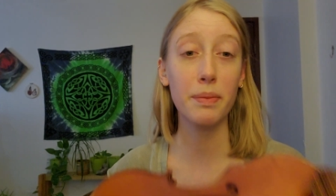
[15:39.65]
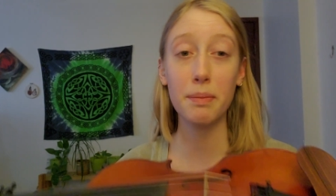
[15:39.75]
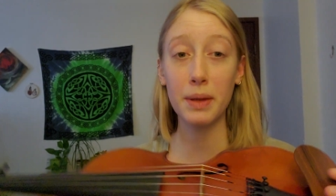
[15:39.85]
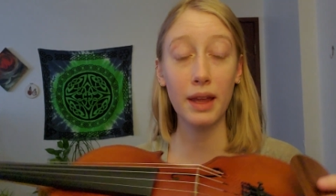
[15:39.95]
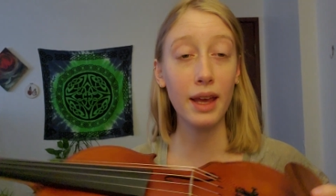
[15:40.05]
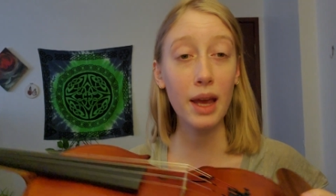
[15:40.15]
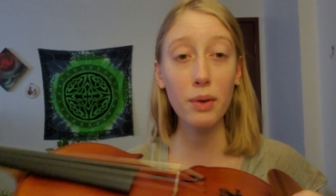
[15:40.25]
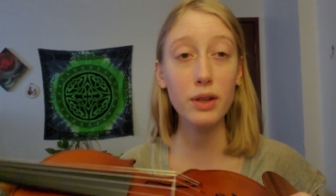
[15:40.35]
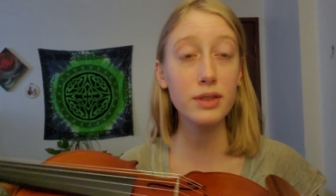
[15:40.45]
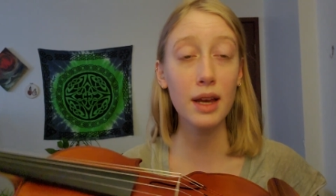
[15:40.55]
be like, hey,
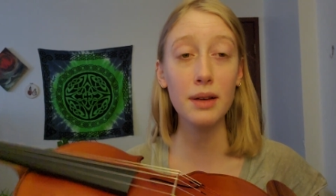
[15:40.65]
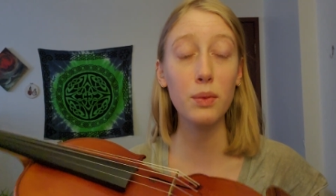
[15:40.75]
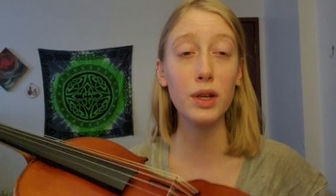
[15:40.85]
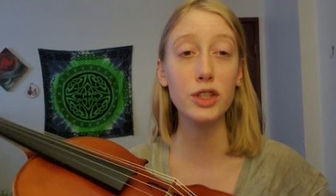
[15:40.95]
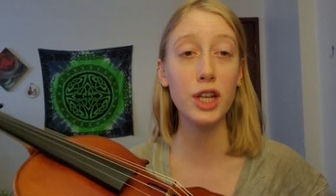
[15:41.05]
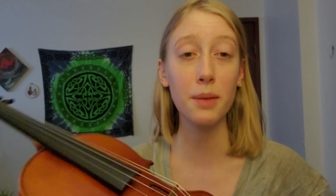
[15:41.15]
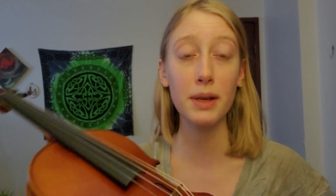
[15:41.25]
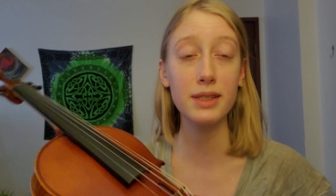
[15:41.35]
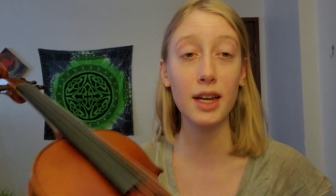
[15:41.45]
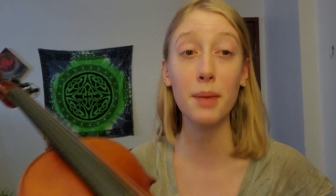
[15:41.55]
will you check my
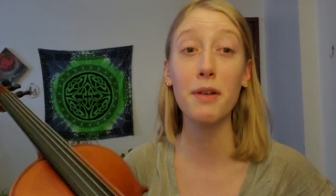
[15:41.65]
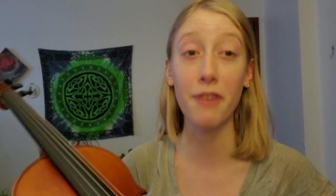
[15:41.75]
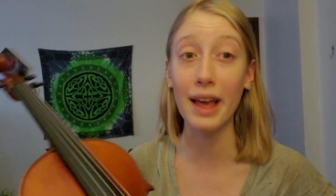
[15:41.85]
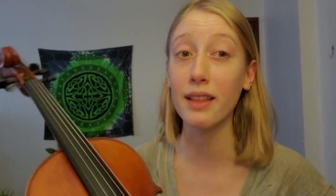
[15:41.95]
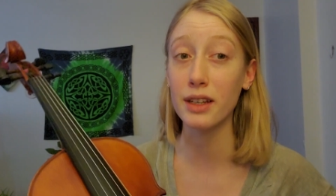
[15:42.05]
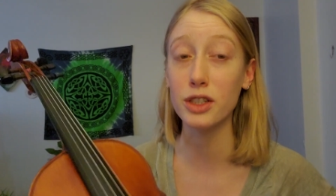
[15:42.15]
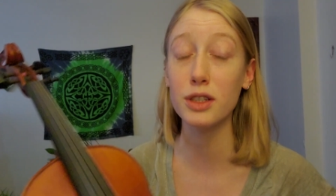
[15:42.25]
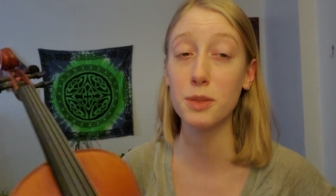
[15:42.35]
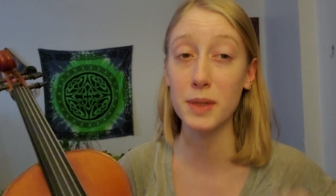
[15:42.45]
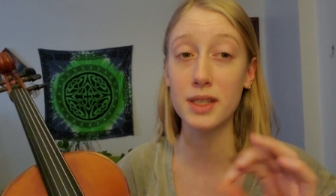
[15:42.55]
setup? A violin
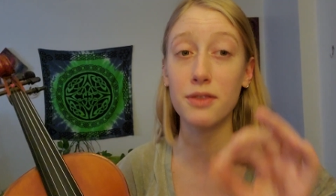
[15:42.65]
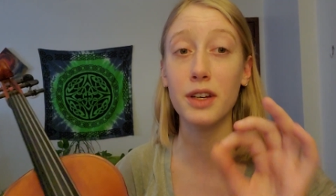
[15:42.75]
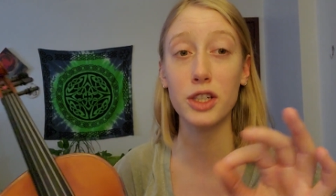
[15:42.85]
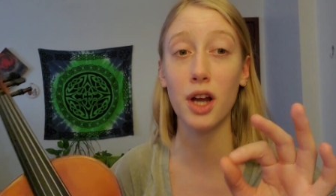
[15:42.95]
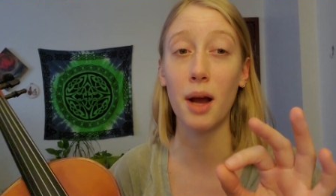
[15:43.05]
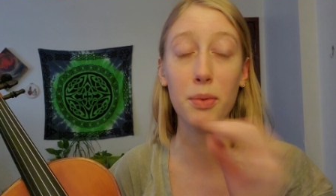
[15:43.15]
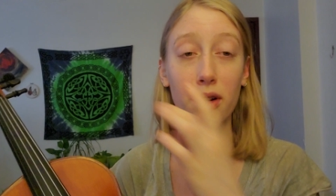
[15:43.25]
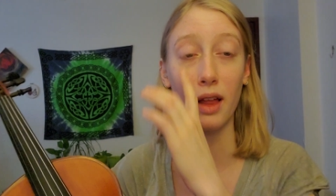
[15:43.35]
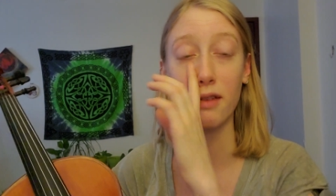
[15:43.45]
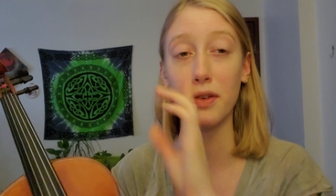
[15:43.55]
specific shop, or
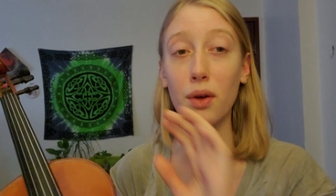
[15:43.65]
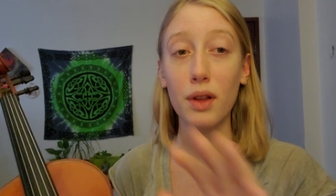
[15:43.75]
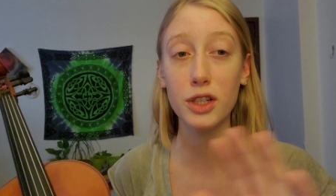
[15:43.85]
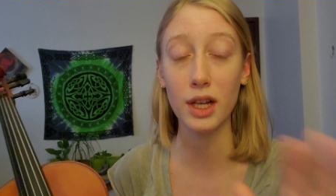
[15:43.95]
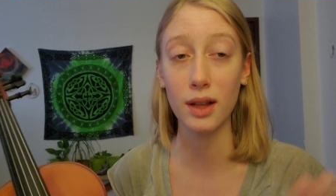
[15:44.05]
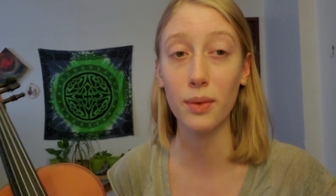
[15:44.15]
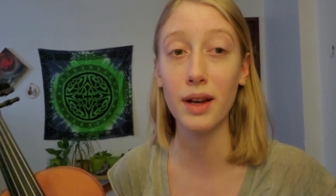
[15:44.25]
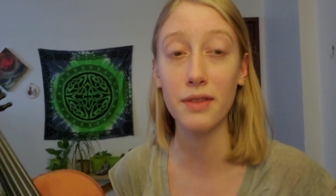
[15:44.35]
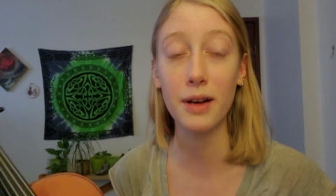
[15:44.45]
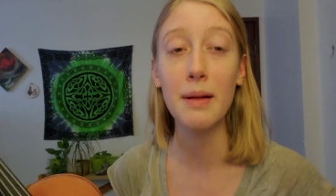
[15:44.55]
like viola, cello,
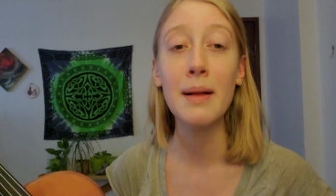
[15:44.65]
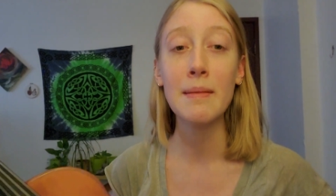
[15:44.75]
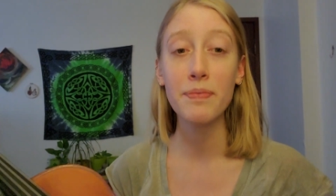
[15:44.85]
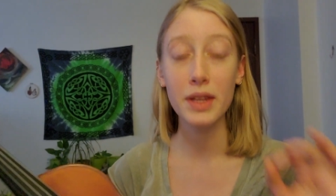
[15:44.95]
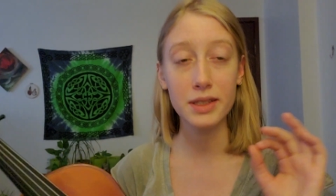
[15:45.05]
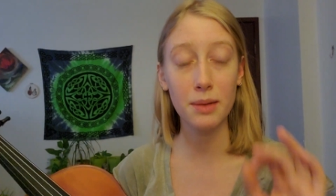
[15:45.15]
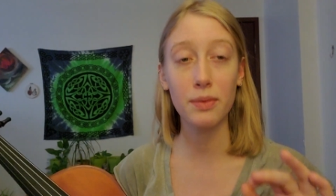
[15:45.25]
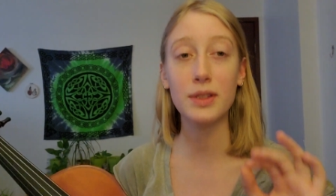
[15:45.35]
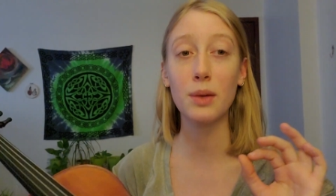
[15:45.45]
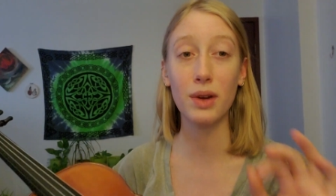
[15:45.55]
whatever.
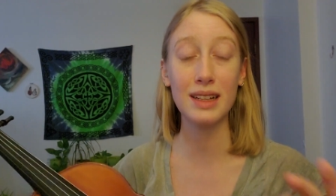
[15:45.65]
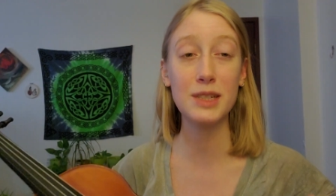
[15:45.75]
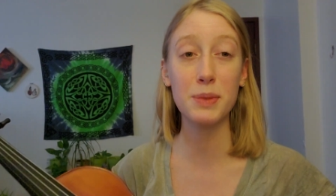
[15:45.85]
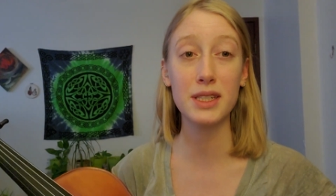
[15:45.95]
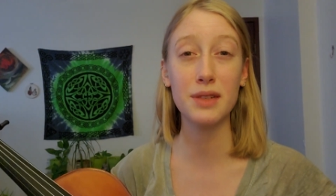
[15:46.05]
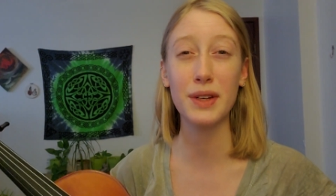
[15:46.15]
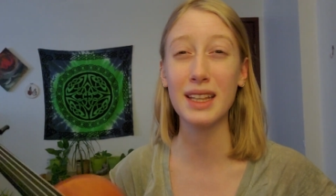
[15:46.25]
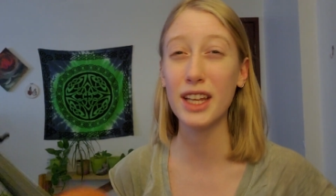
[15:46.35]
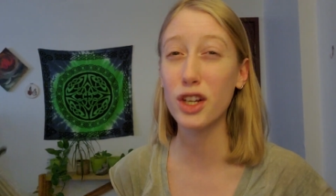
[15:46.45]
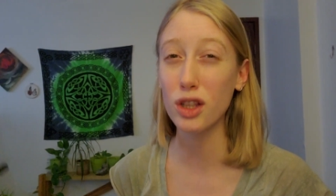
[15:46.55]
Somewhere that's specific.
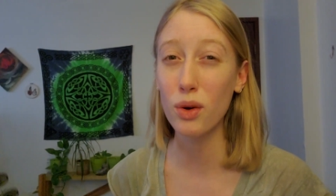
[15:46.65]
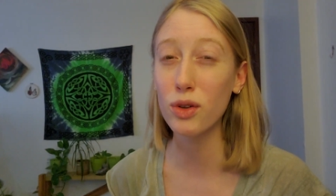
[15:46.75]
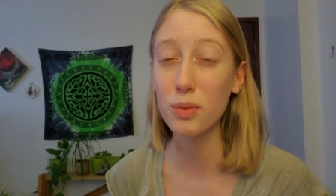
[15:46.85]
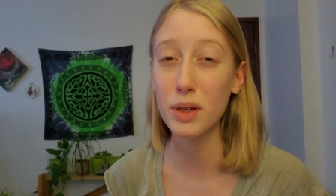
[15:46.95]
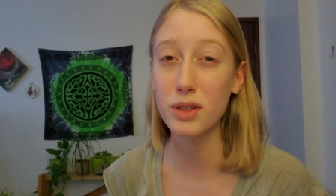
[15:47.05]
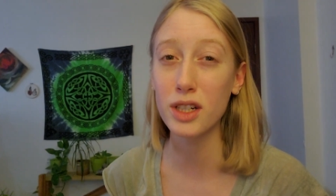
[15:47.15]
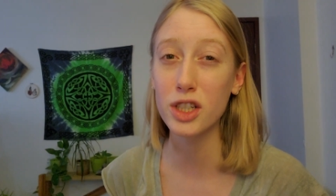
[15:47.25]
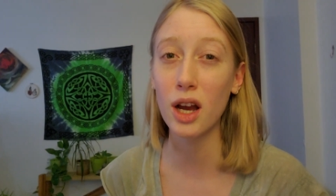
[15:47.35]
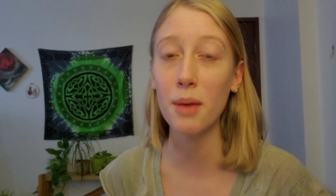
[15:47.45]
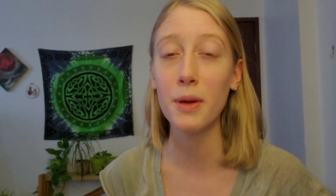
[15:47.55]
Like your local music
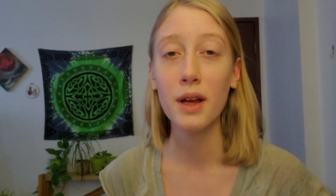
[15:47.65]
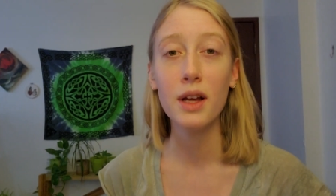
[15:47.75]
shop,